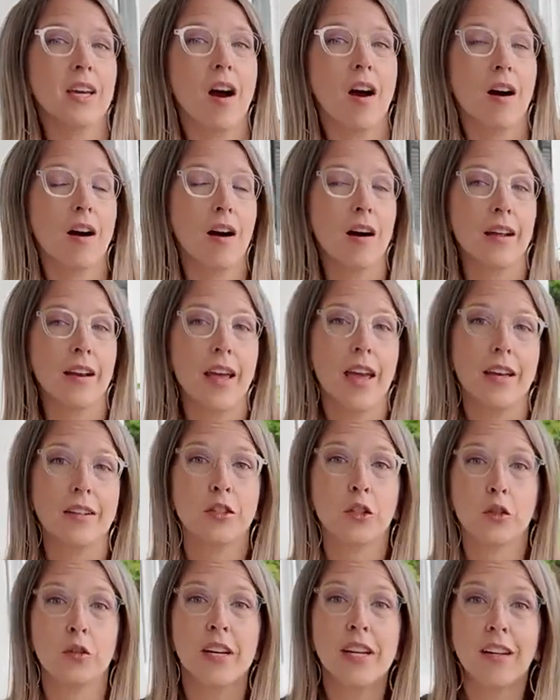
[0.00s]
on a
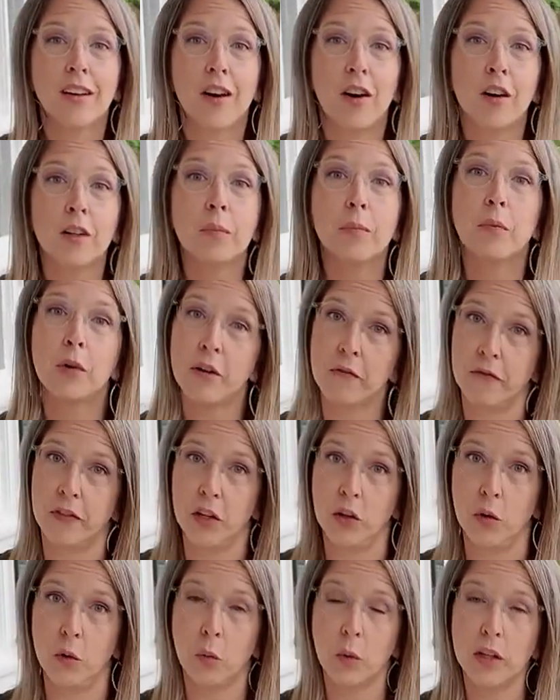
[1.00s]
street called
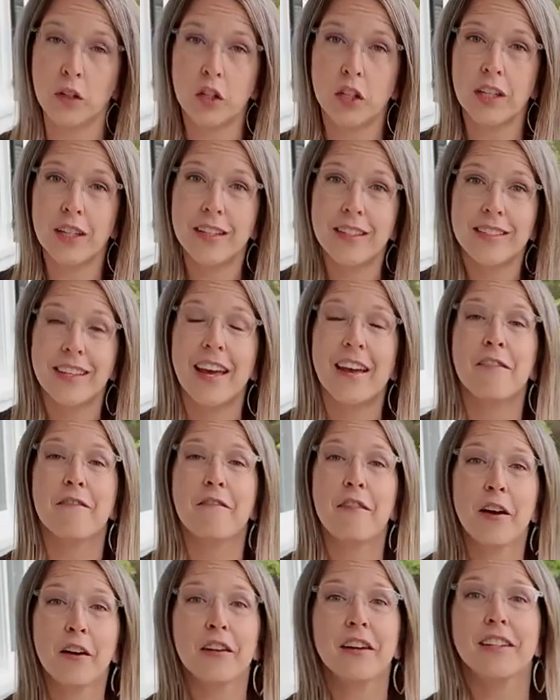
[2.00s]
Brentview, which is a
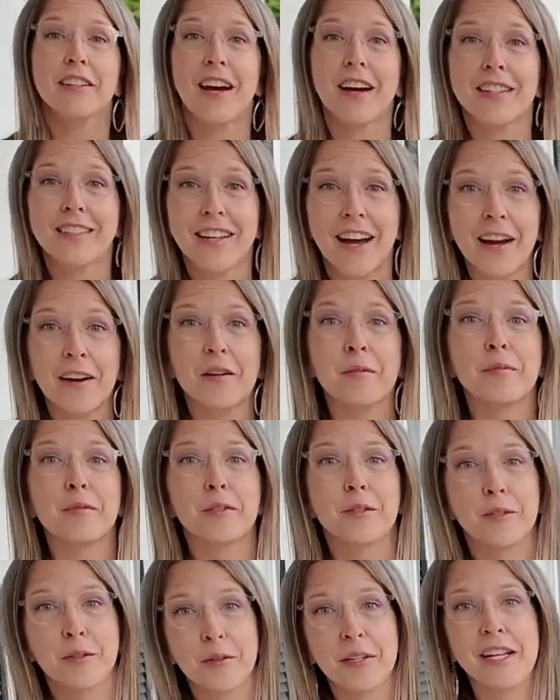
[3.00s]
very
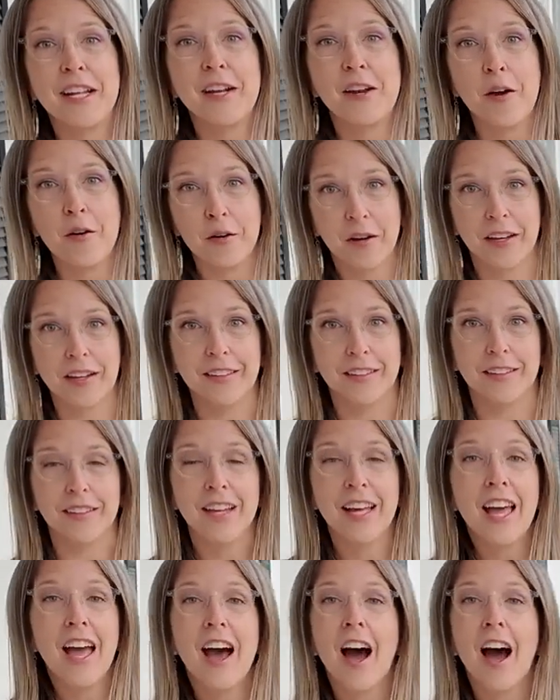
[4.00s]
desirable street in Oak Hill.